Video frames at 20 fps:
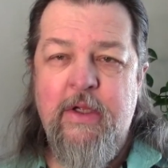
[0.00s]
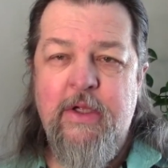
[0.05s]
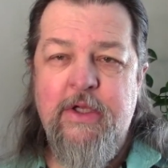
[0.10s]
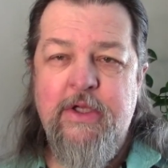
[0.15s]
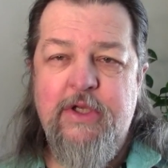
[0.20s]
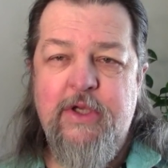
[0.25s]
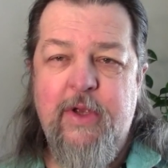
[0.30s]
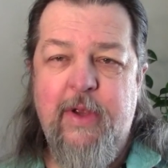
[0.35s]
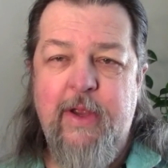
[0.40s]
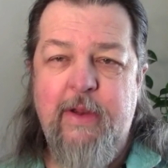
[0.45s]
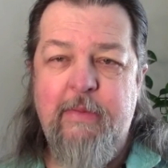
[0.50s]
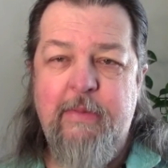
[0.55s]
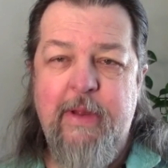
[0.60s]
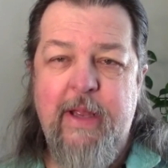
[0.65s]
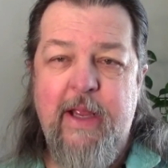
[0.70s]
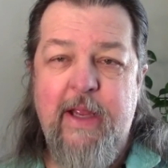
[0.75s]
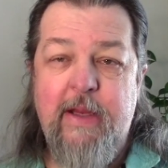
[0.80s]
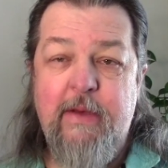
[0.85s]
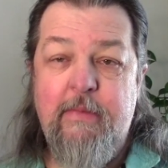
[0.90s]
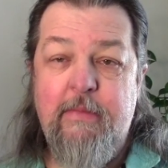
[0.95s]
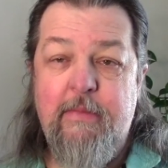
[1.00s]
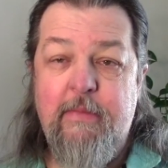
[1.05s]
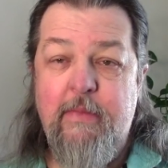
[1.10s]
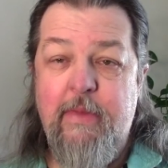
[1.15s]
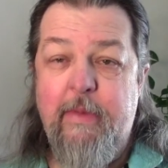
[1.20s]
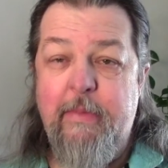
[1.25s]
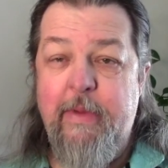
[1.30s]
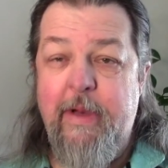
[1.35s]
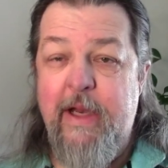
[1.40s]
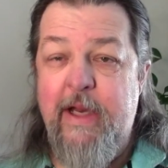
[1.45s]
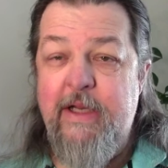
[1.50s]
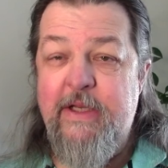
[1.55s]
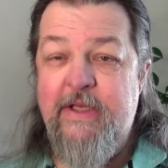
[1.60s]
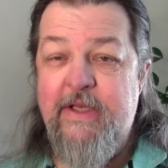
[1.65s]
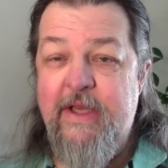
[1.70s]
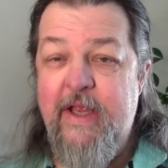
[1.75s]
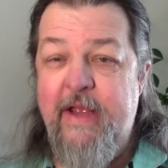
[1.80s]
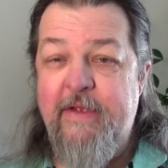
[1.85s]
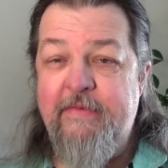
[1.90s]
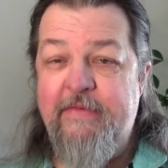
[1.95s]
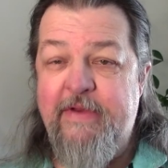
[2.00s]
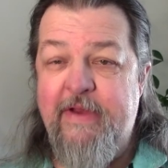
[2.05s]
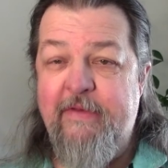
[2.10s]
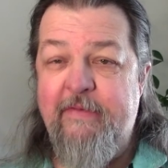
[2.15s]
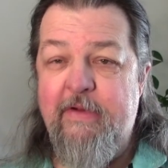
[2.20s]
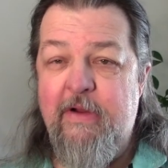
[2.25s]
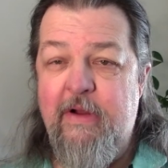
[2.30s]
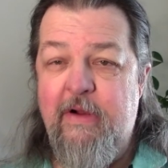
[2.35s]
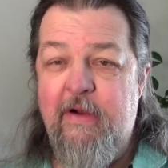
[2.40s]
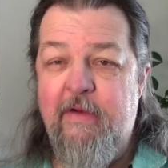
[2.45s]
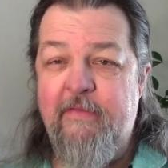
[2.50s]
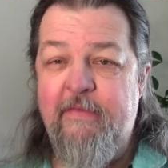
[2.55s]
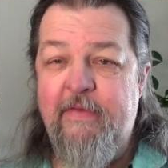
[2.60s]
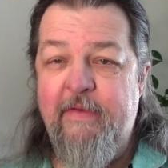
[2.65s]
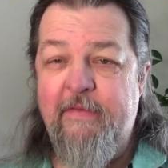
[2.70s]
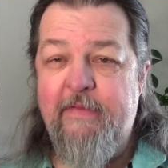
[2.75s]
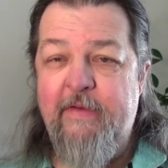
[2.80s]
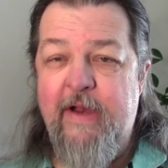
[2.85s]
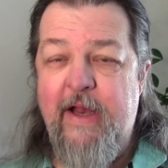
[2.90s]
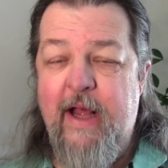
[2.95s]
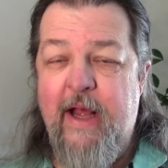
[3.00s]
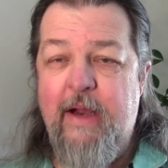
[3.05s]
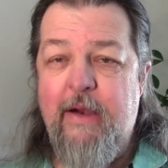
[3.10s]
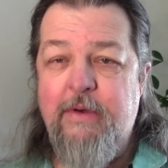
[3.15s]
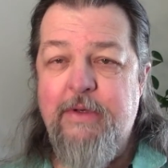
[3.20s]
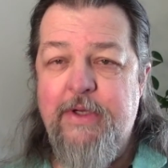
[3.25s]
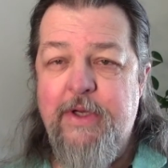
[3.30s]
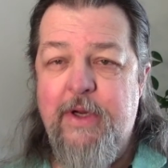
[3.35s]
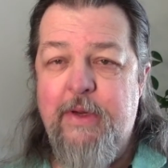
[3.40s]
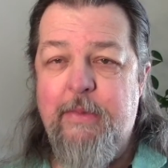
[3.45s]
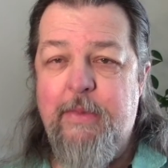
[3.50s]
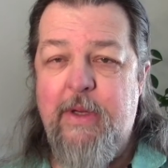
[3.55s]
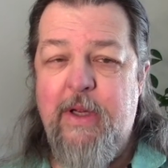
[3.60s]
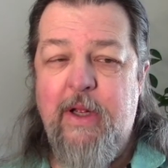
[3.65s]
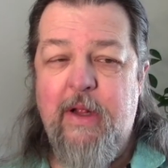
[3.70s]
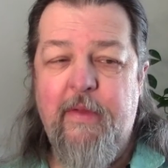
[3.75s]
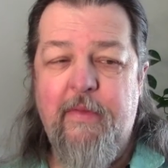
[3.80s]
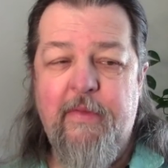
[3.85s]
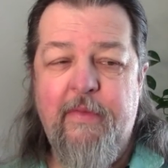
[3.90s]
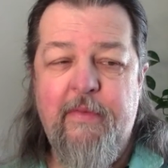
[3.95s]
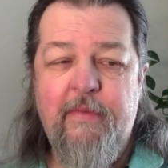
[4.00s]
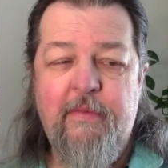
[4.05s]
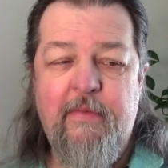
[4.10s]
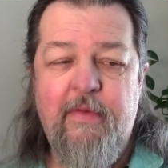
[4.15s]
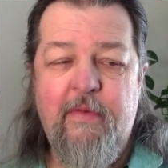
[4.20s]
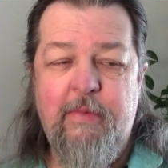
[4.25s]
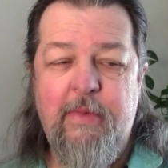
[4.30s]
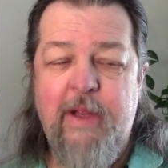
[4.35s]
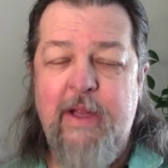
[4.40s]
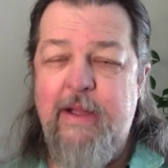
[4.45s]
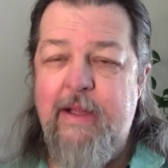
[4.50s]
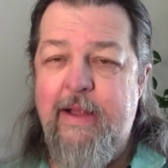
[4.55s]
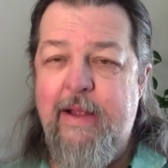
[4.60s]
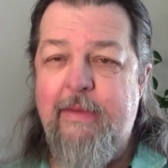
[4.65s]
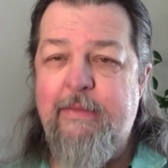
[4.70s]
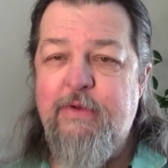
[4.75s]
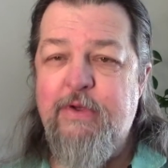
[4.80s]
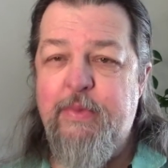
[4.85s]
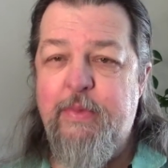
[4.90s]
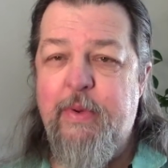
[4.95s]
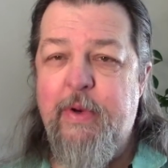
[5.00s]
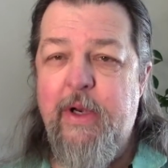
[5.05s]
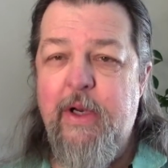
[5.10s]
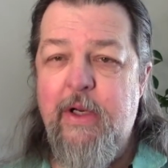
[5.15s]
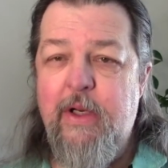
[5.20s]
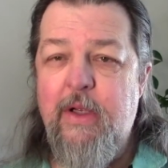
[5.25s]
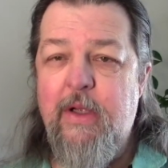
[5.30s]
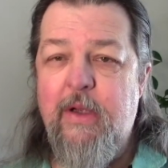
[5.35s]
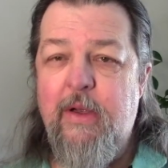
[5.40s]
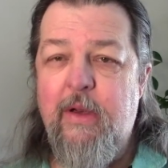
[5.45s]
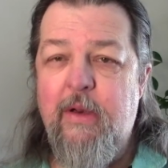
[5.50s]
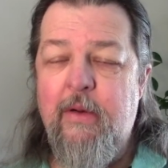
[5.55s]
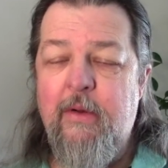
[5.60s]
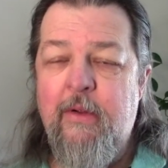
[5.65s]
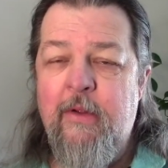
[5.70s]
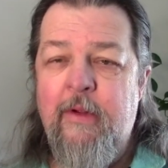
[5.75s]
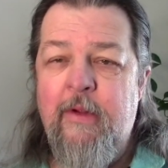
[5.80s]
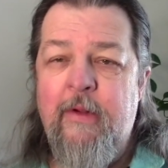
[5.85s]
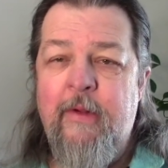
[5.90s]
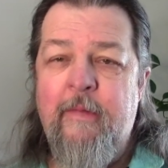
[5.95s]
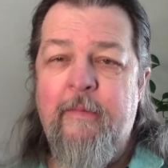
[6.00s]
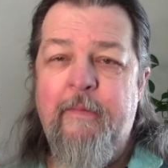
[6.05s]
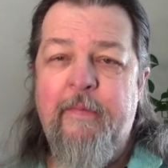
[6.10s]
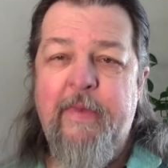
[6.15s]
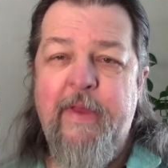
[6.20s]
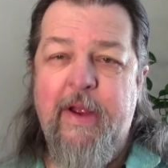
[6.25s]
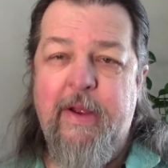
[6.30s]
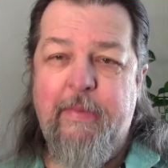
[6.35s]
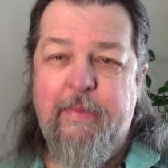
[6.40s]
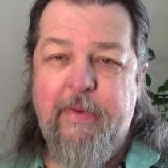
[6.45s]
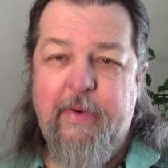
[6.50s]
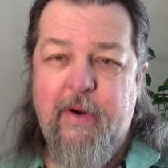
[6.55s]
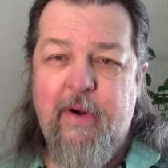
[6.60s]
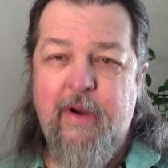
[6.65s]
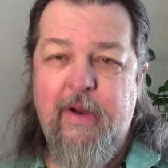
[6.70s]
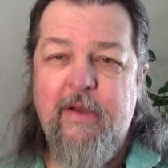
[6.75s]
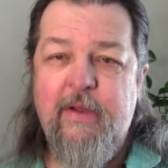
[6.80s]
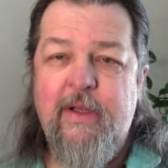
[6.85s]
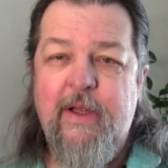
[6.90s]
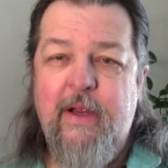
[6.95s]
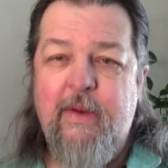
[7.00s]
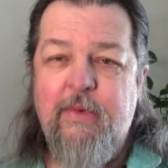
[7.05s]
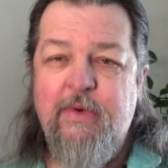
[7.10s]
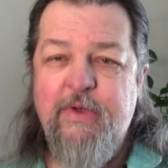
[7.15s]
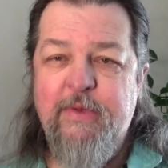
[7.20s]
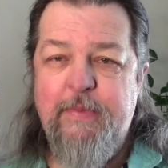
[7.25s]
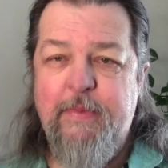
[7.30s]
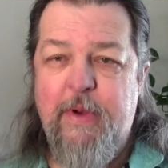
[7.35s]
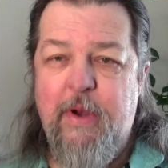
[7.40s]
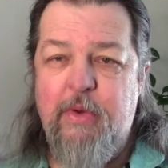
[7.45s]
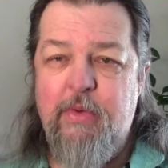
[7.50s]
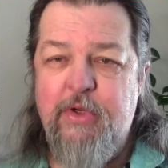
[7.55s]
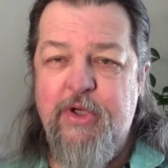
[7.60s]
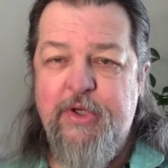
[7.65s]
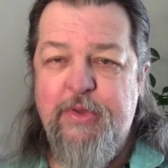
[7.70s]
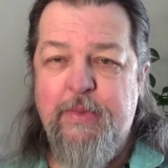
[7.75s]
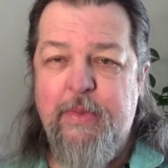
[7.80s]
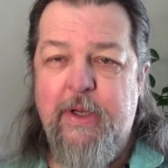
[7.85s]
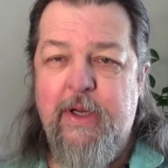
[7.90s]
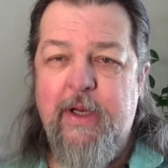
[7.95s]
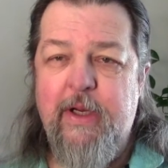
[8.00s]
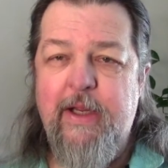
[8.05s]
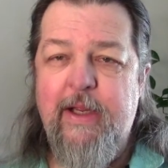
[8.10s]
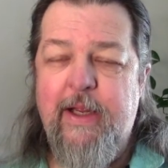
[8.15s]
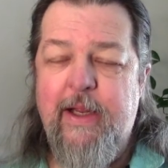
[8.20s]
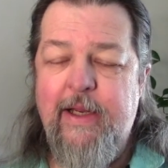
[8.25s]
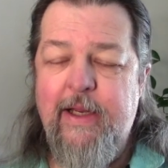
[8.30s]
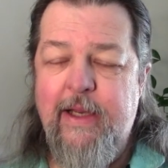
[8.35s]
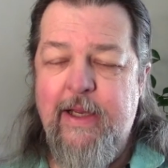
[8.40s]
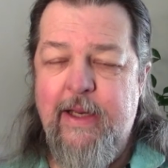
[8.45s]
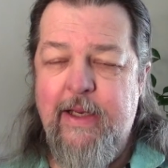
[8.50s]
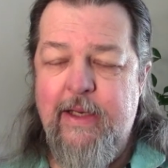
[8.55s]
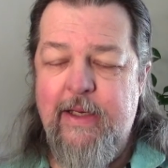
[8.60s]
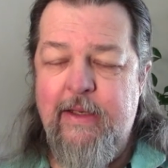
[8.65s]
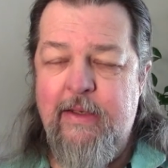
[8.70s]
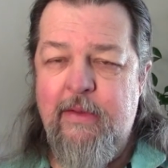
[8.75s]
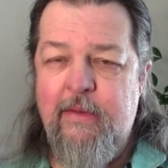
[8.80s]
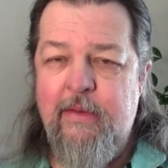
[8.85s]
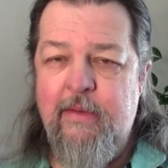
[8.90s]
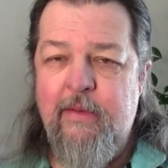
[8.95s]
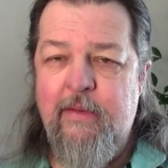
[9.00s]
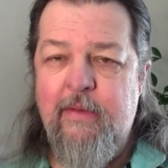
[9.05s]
So he'd saved $750 in a month. To me, that was pretty good. Now part of that was bonus money. I get it.